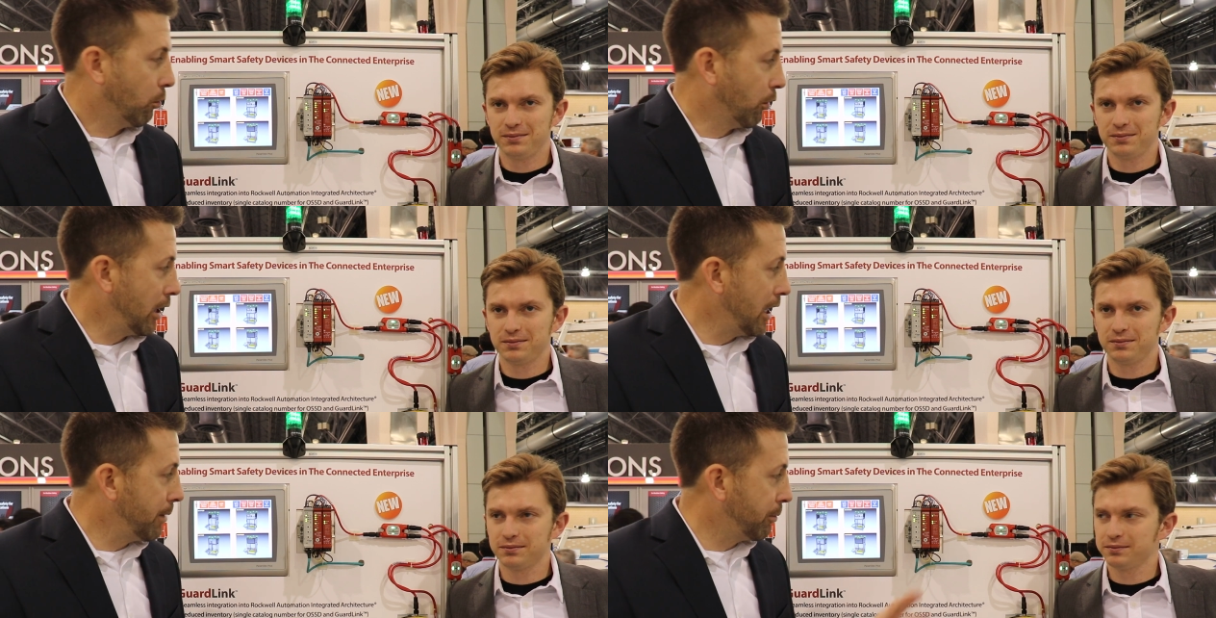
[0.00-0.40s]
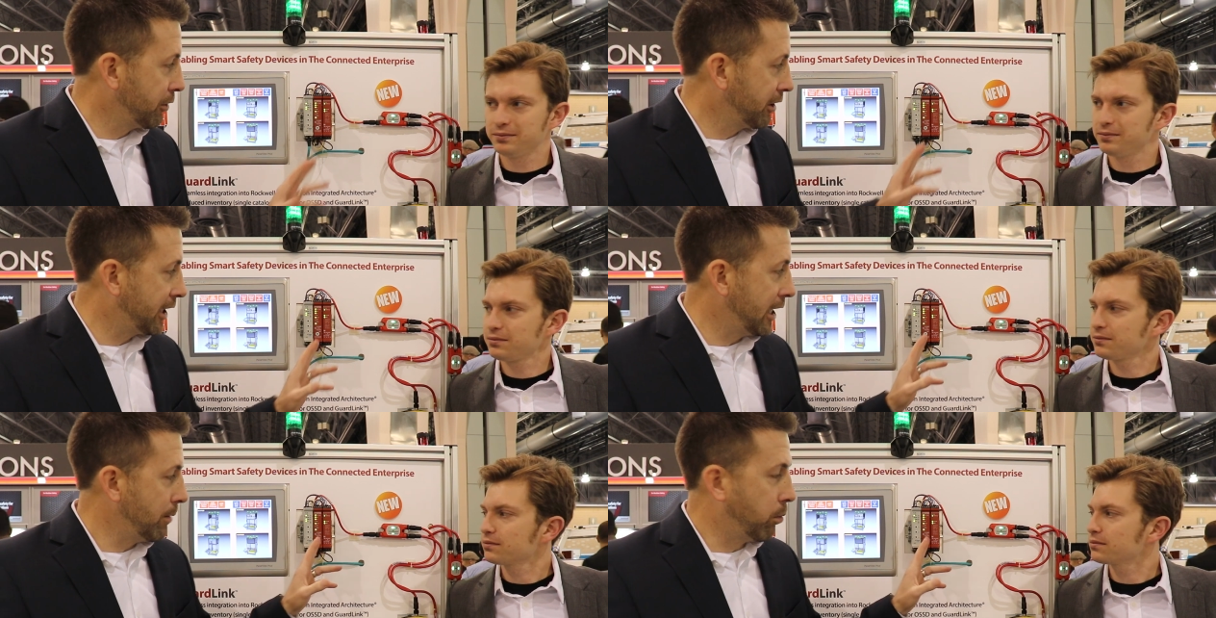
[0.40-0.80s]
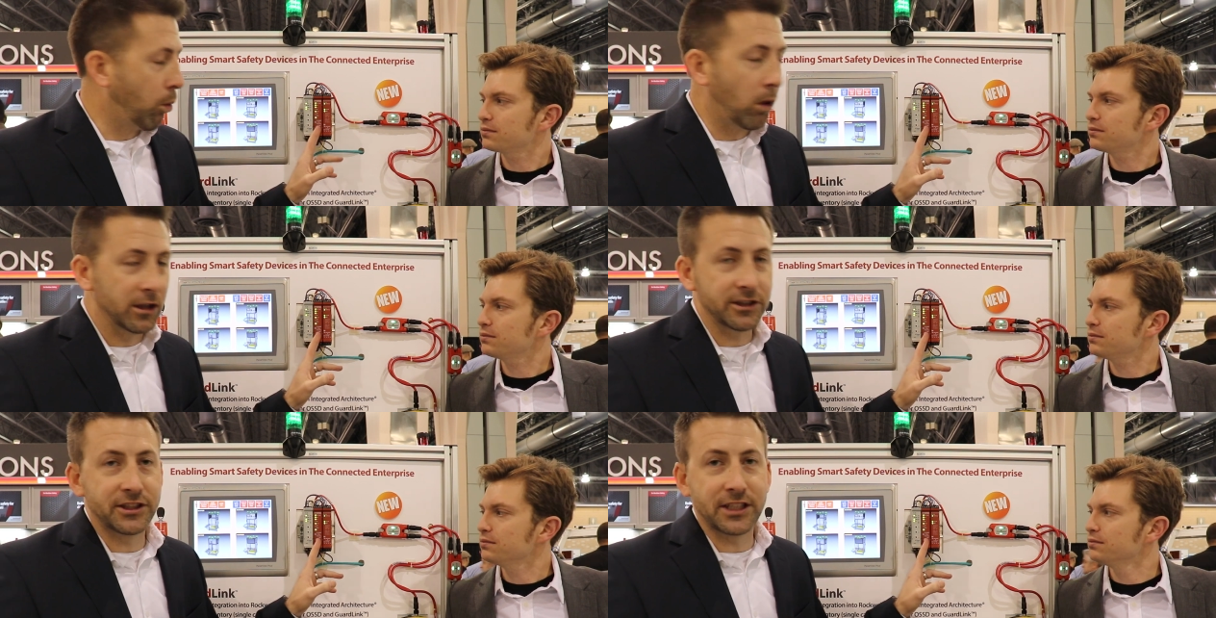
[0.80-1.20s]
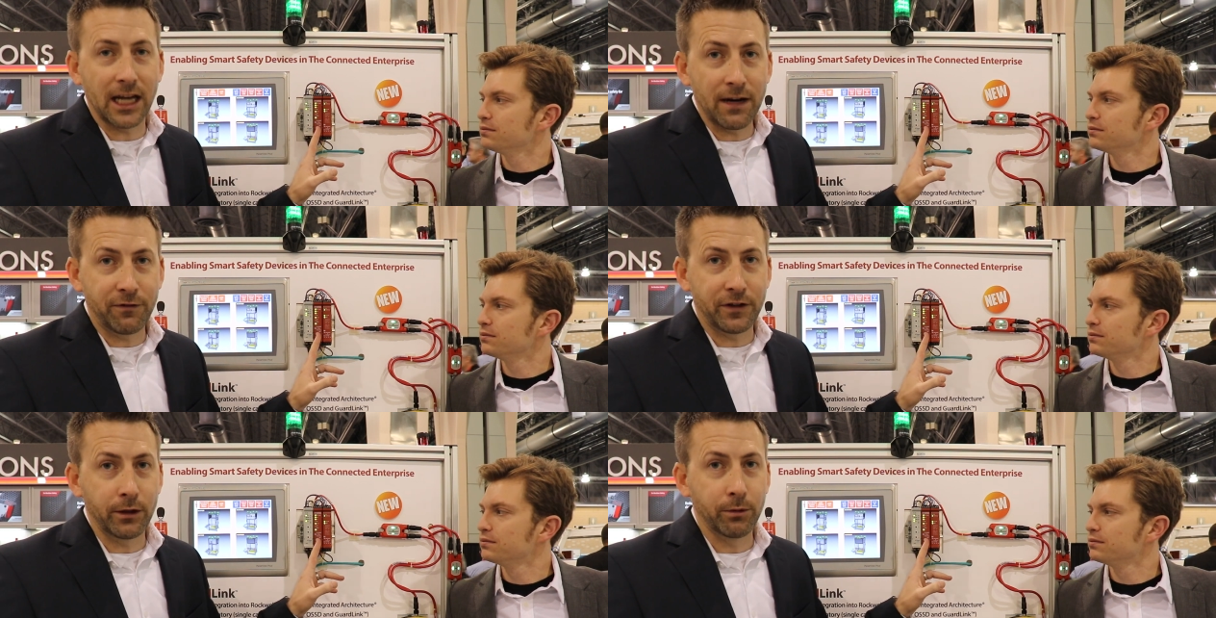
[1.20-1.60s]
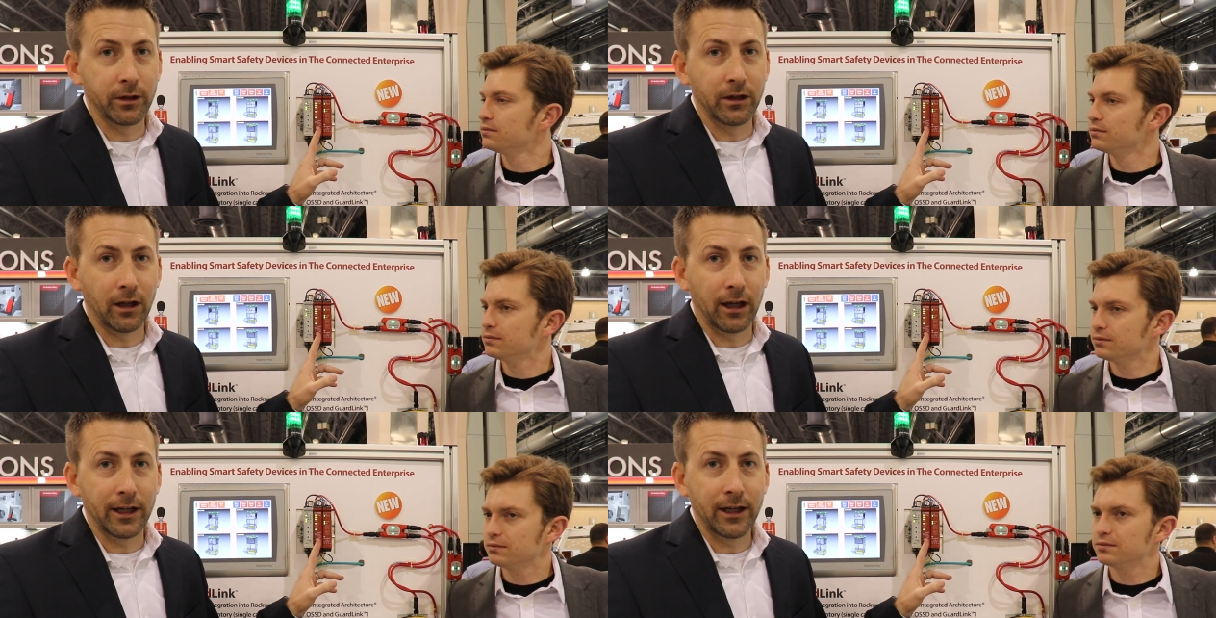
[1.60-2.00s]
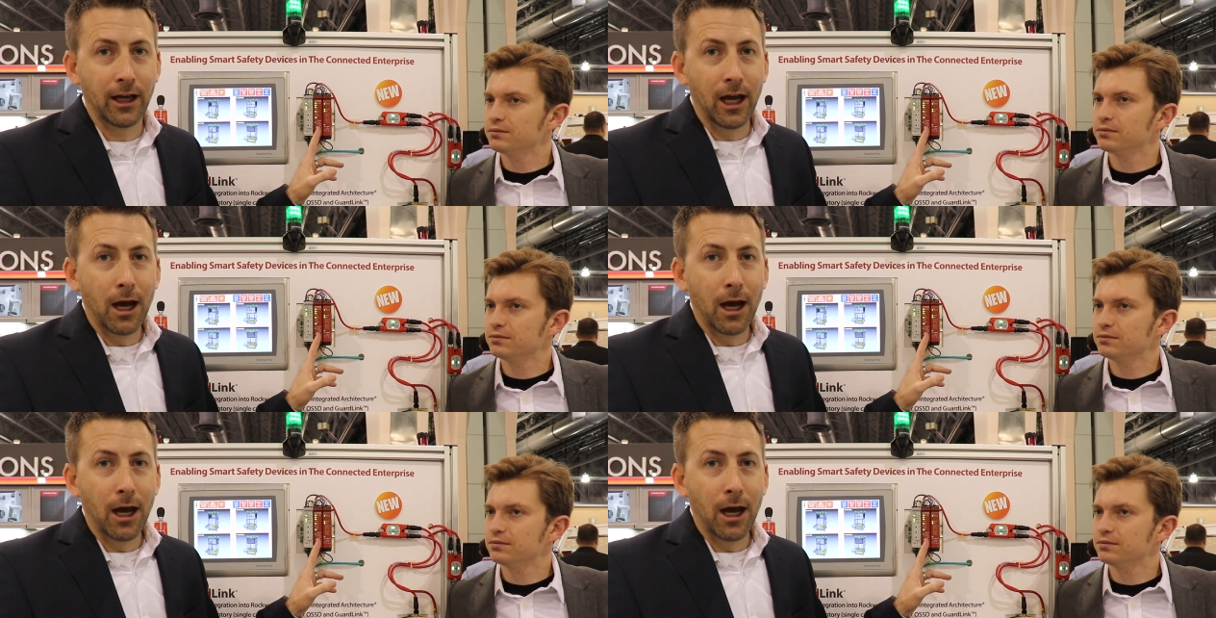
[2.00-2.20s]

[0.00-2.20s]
Speaker 1: we're able to keep one safety relay,